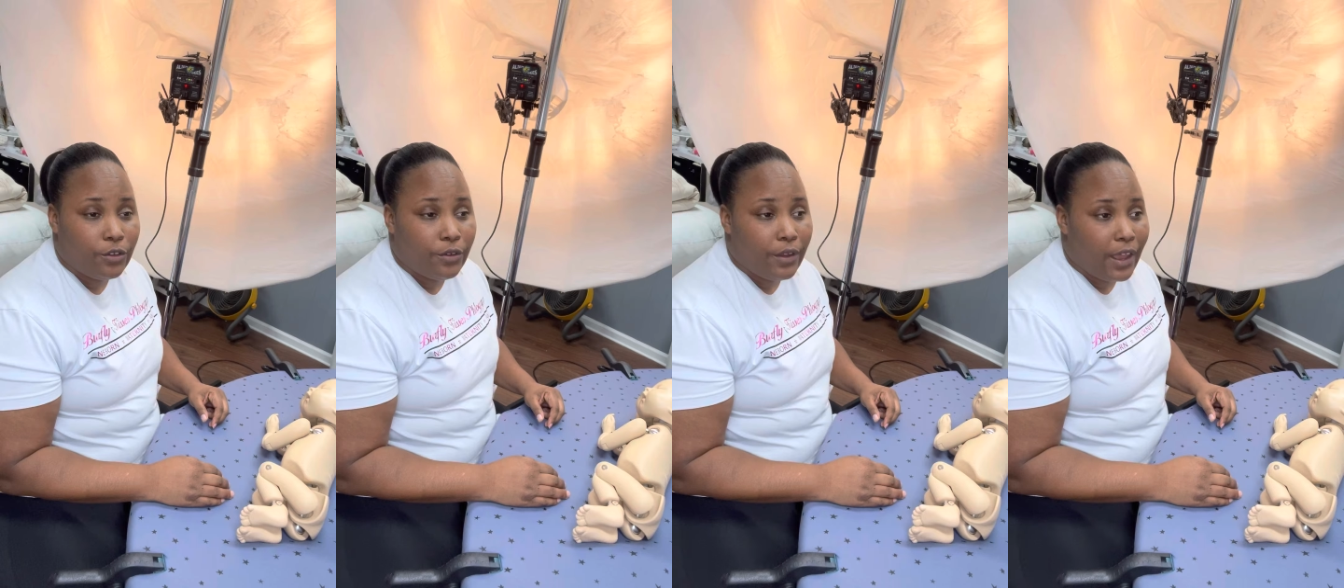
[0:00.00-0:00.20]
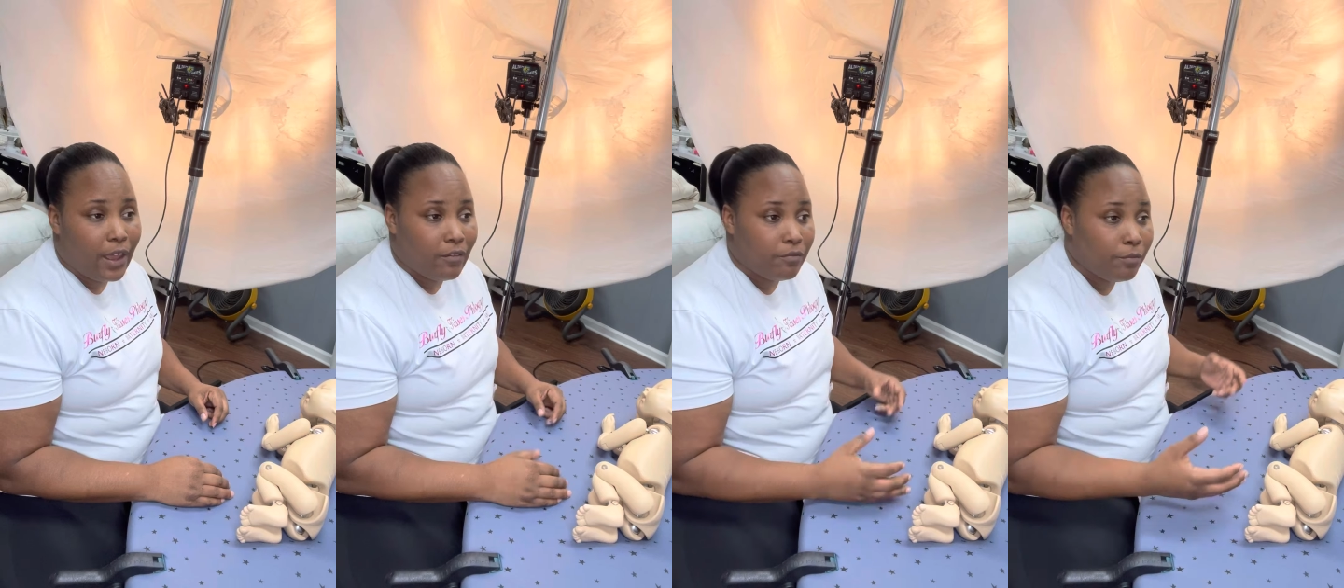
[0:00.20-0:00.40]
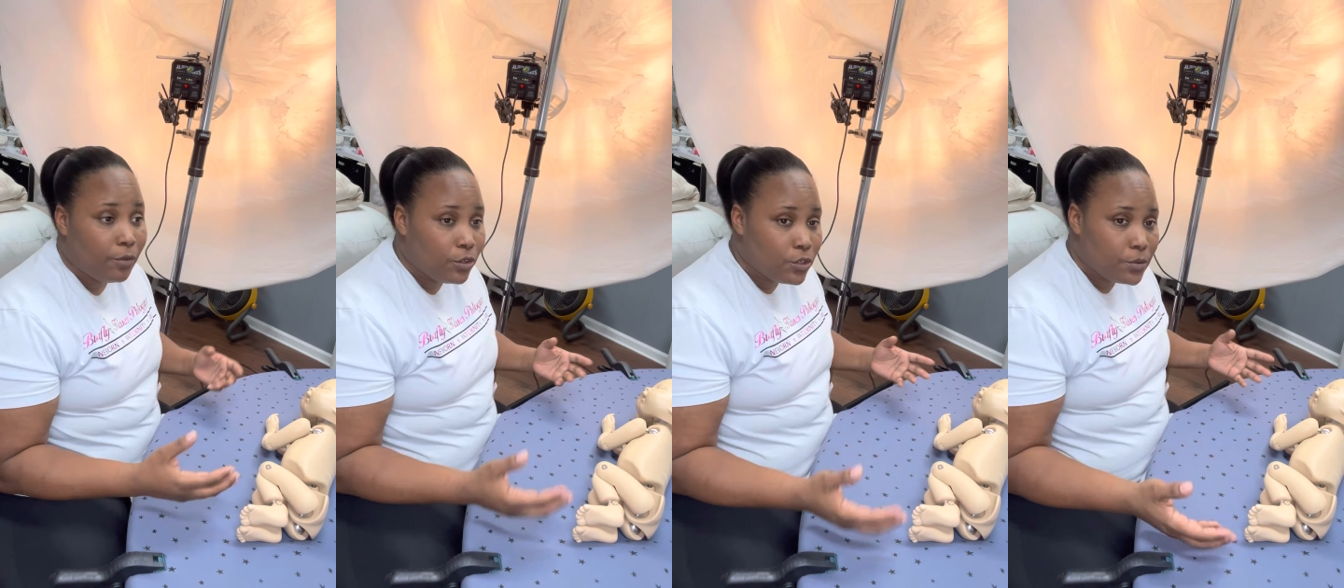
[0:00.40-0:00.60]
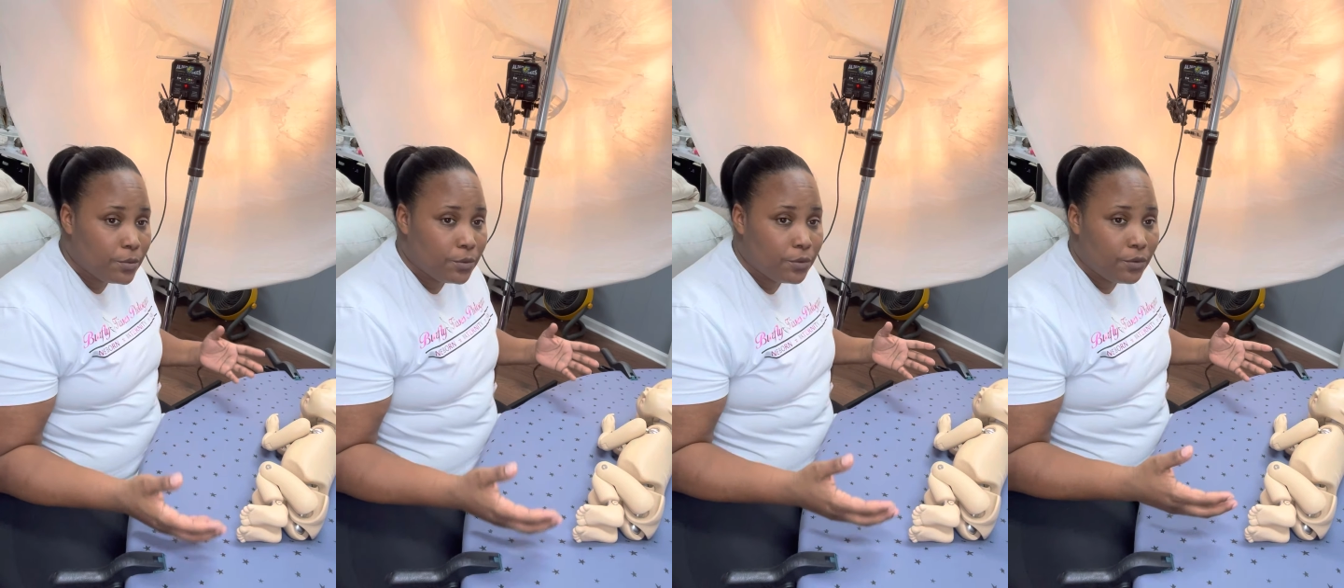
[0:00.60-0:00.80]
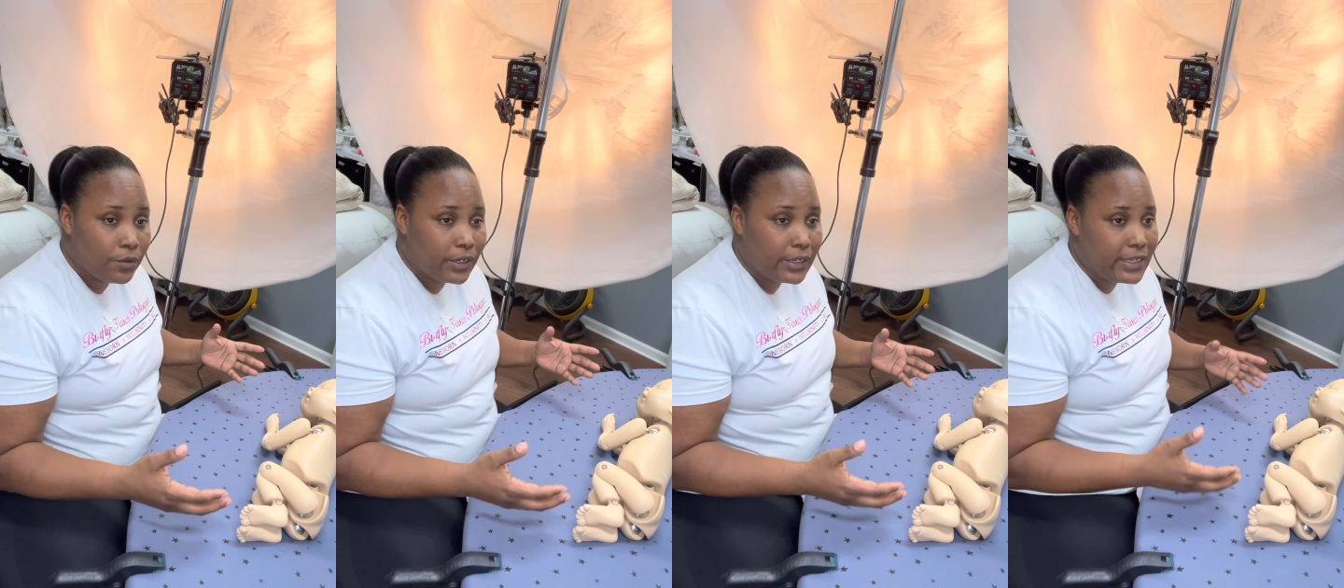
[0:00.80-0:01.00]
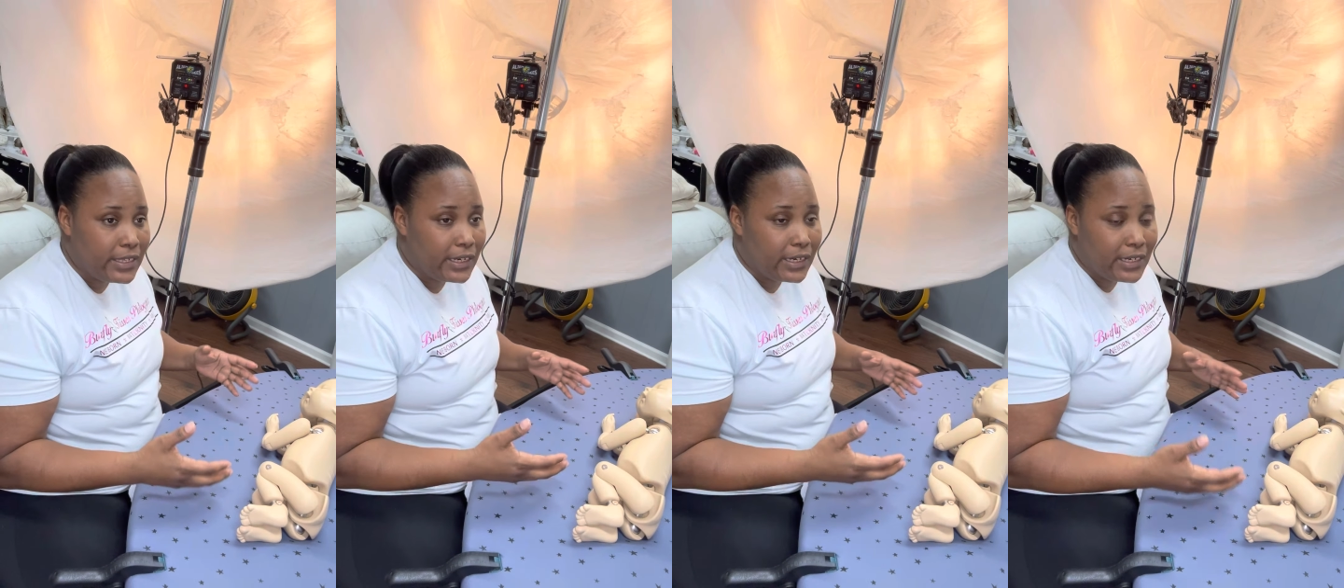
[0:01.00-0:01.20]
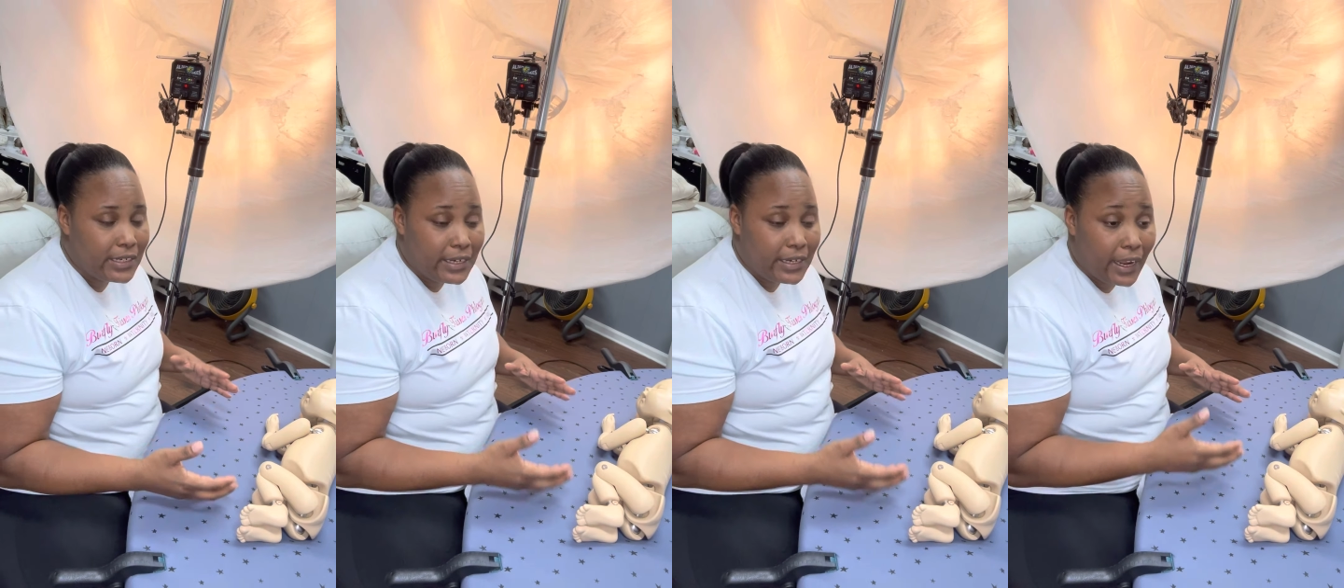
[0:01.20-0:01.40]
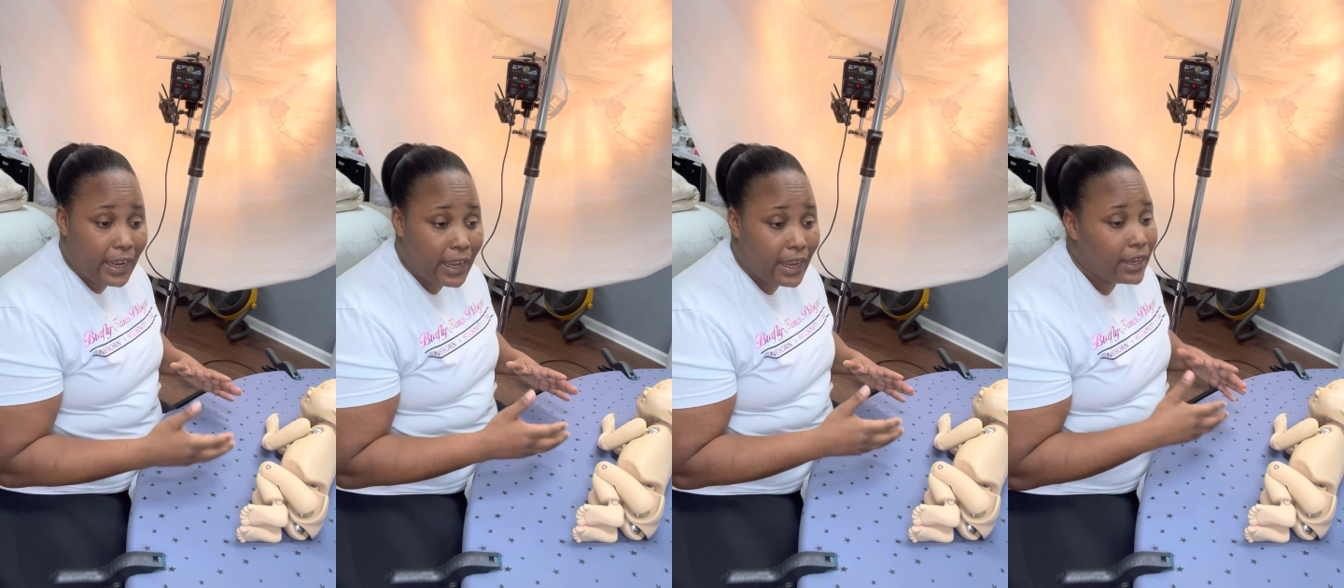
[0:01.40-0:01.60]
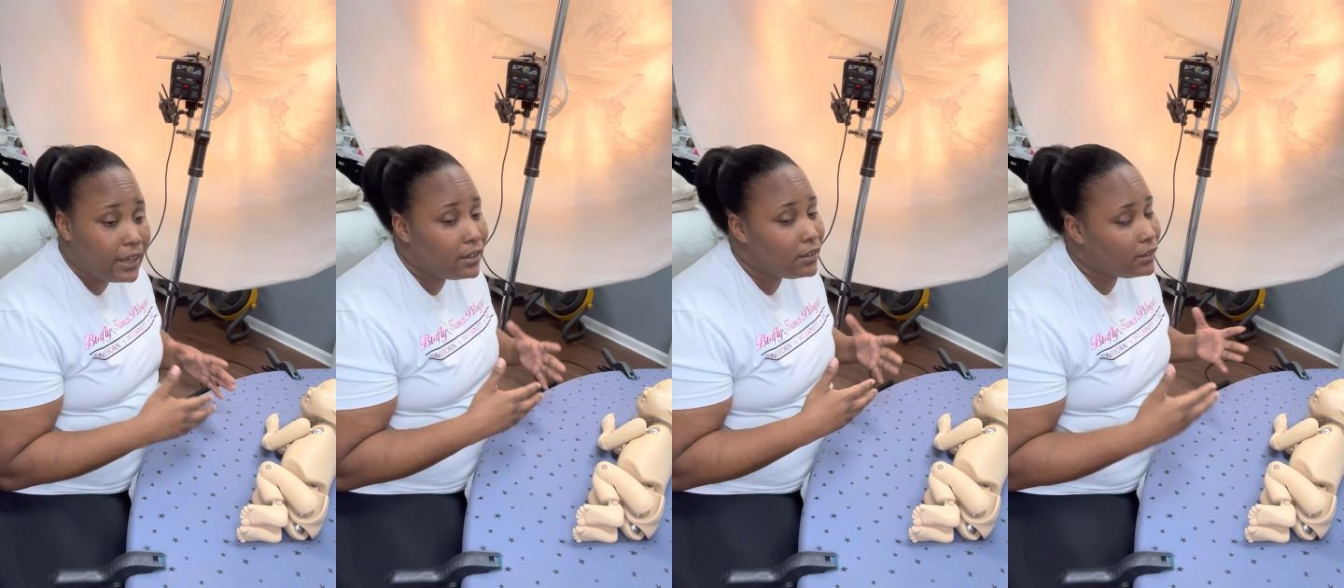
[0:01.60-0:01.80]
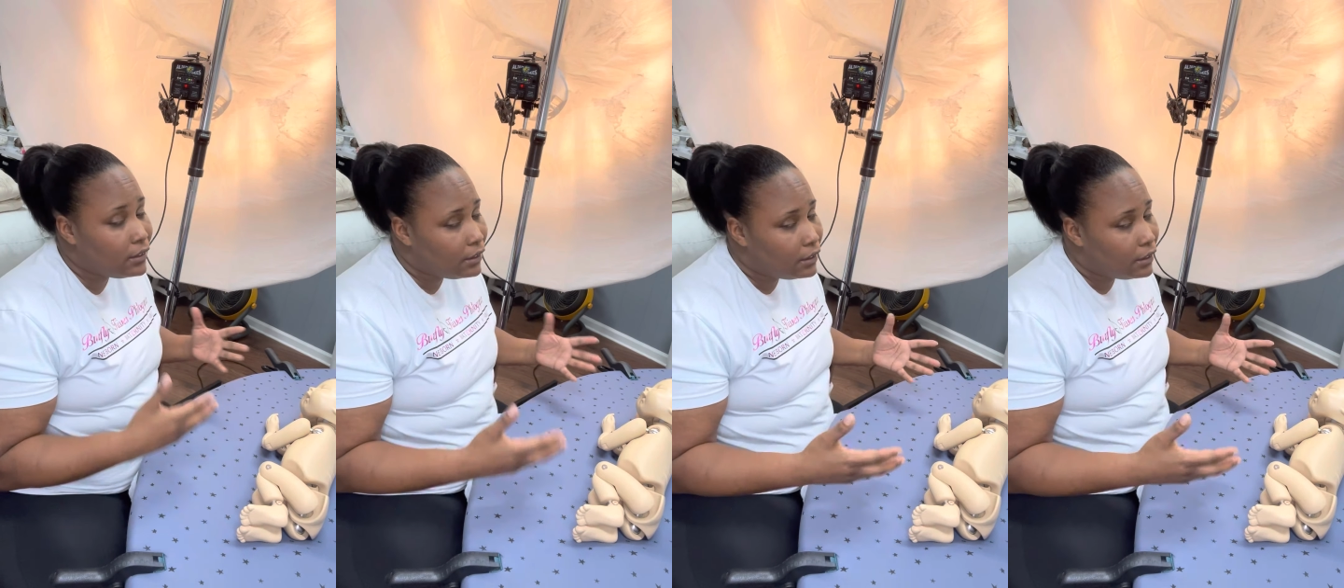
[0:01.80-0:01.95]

have multiple ones in a day,